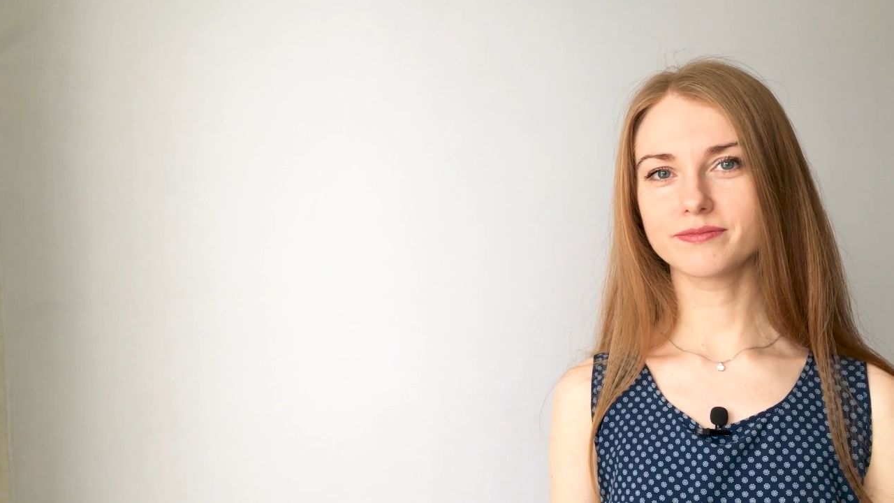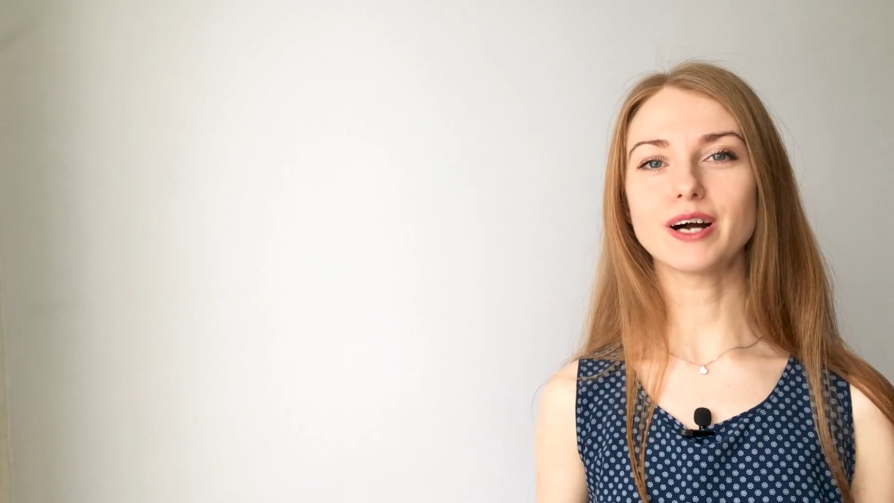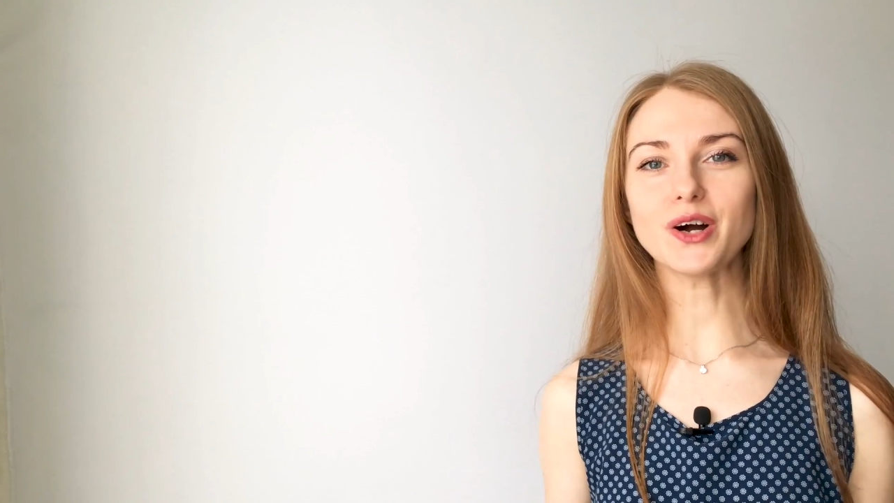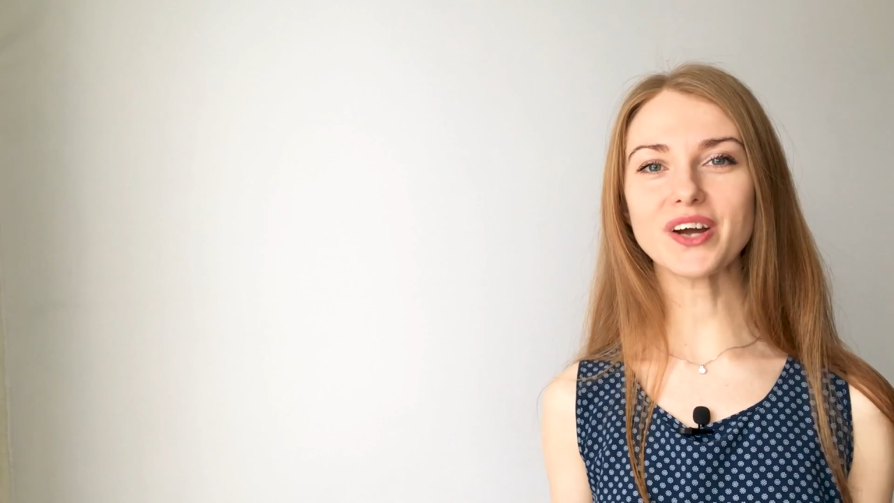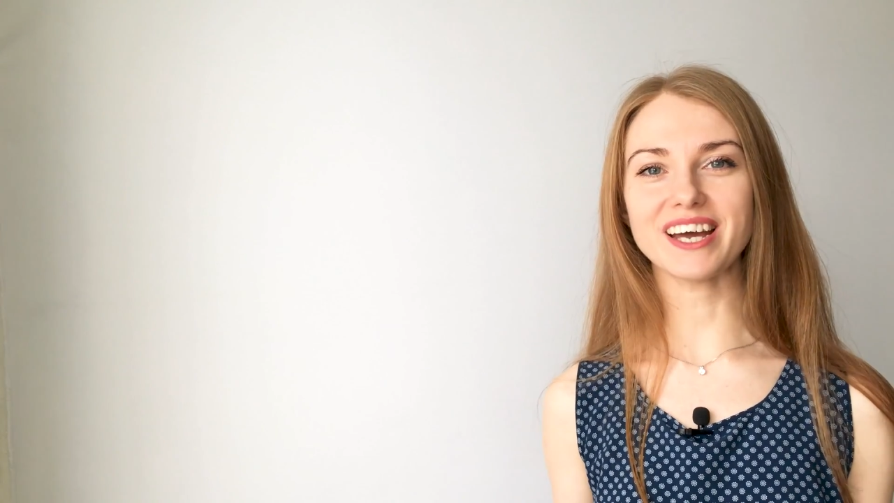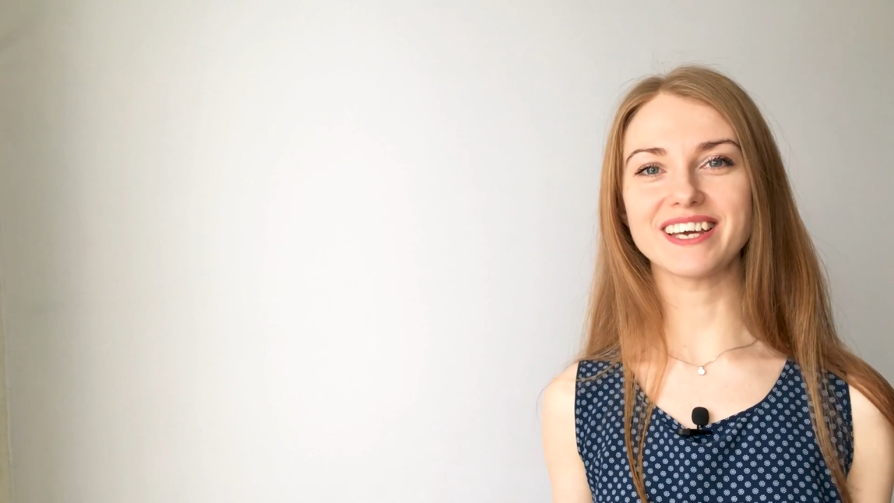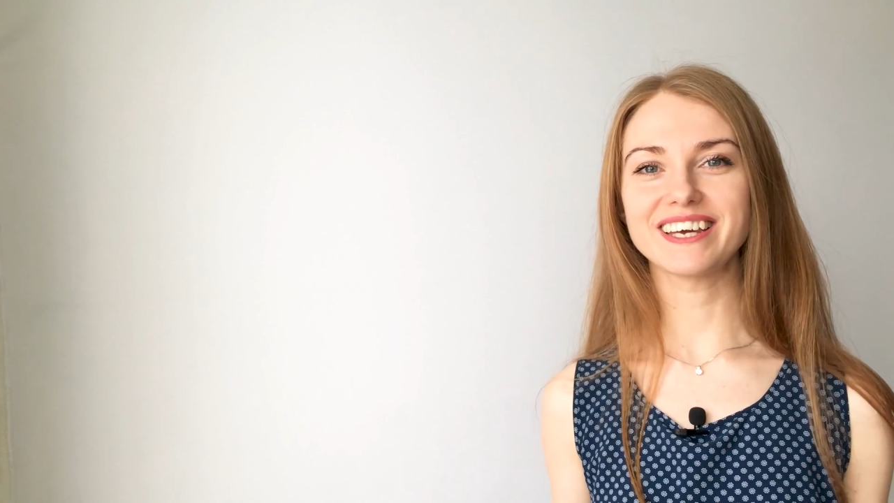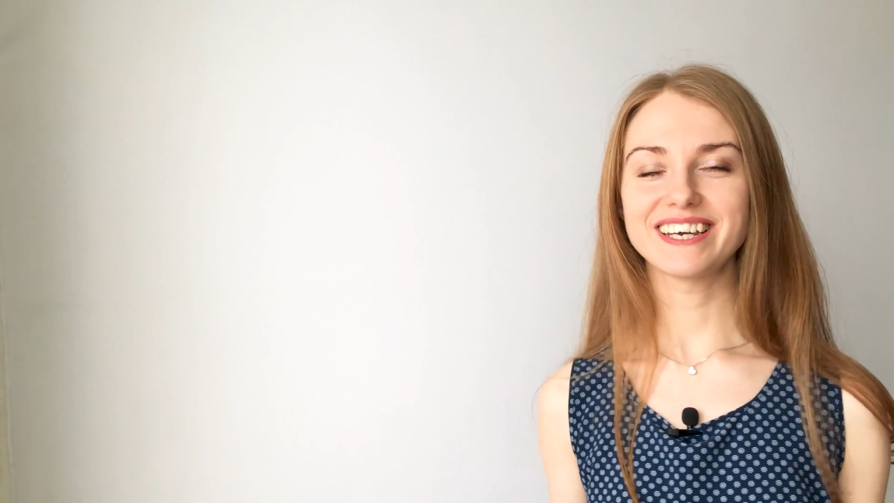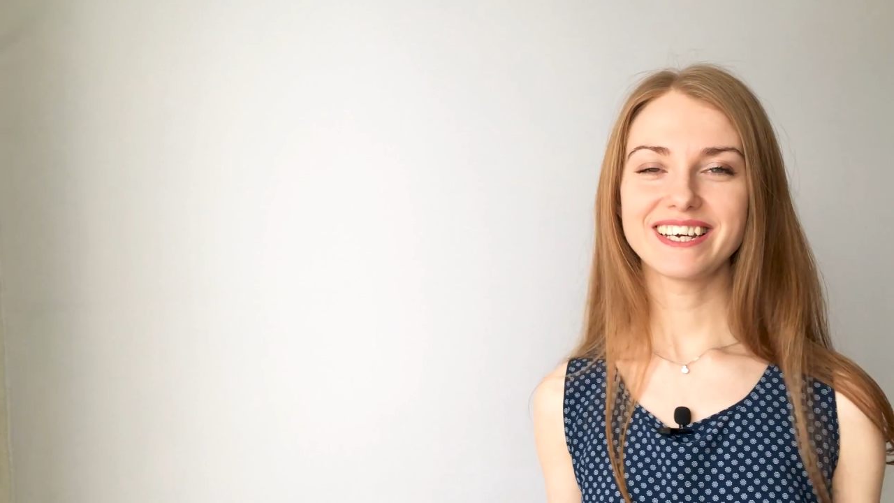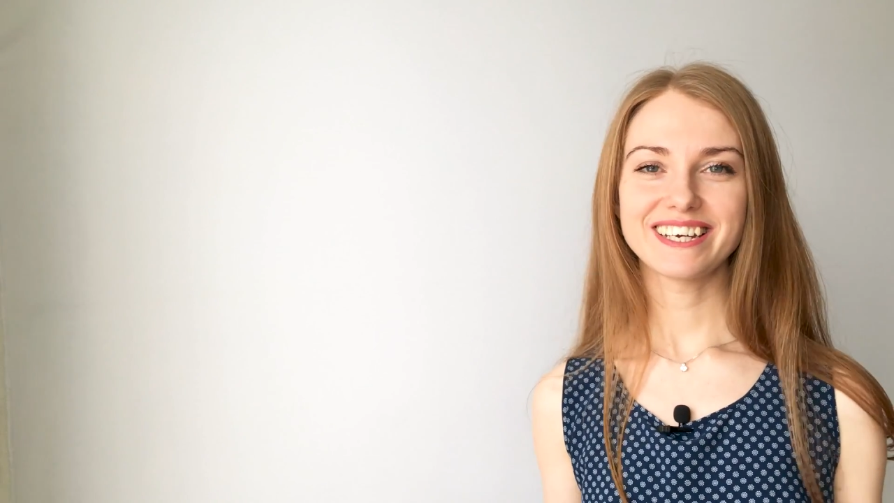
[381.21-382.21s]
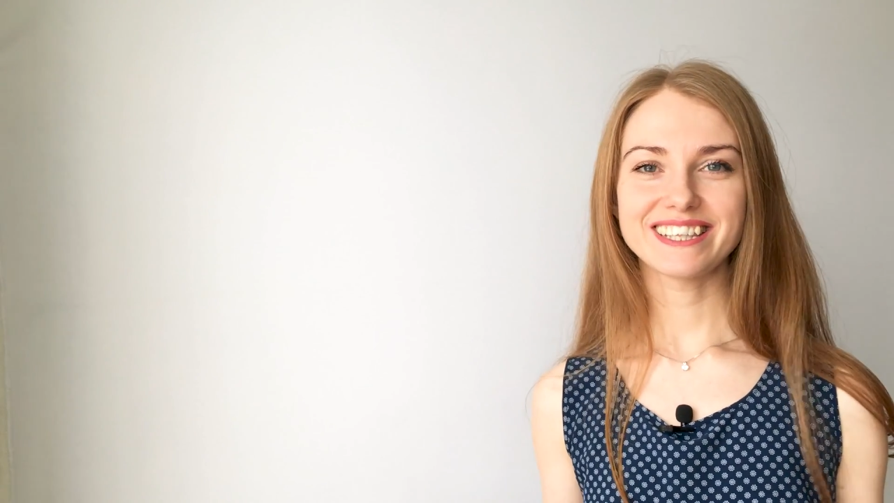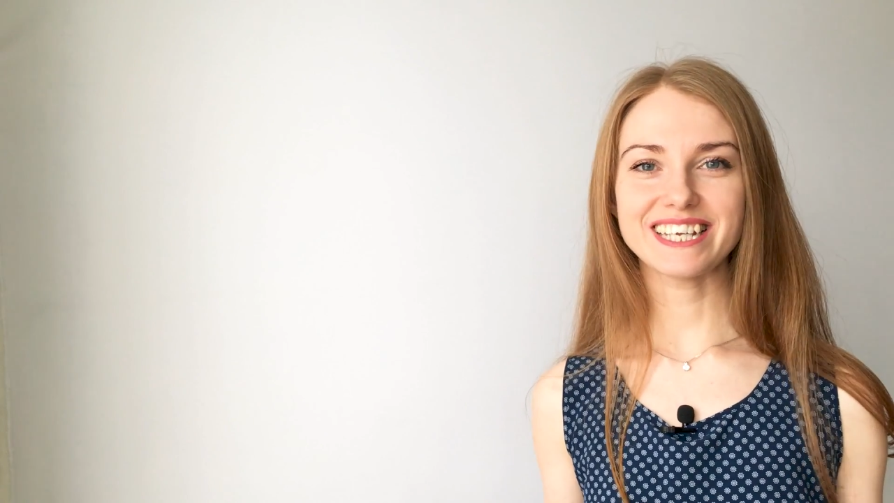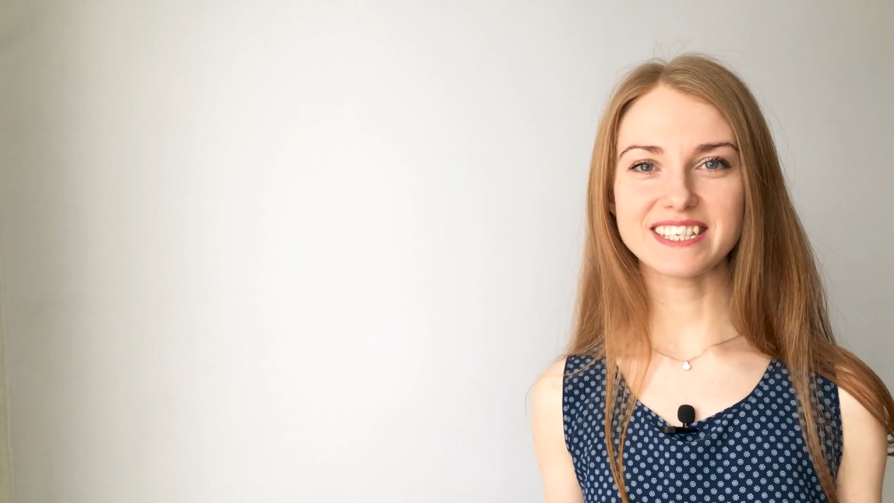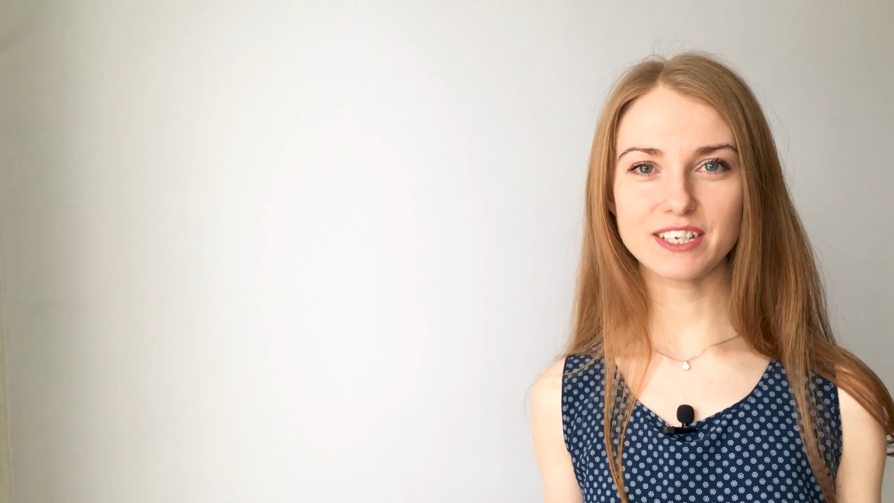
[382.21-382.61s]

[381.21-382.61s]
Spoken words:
Okay, that's